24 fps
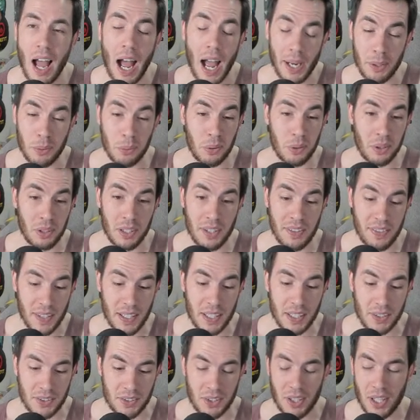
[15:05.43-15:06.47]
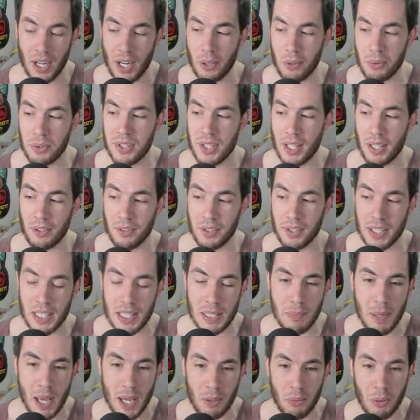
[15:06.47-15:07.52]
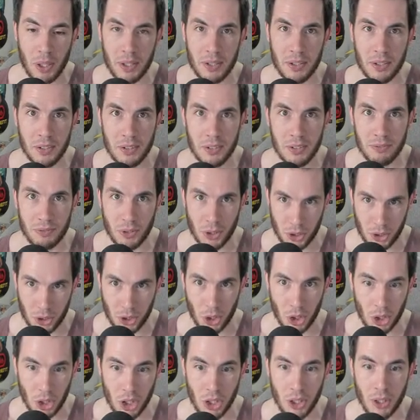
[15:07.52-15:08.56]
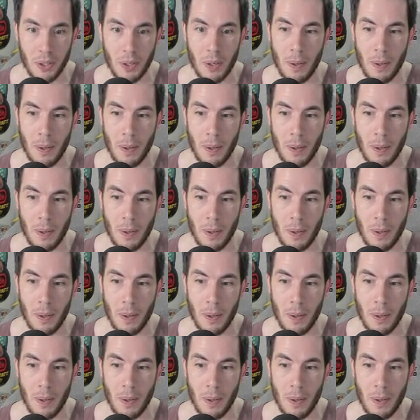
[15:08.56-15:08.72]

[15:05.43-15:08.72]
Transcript: I really think it's gonna outsell the eBay one, for sure.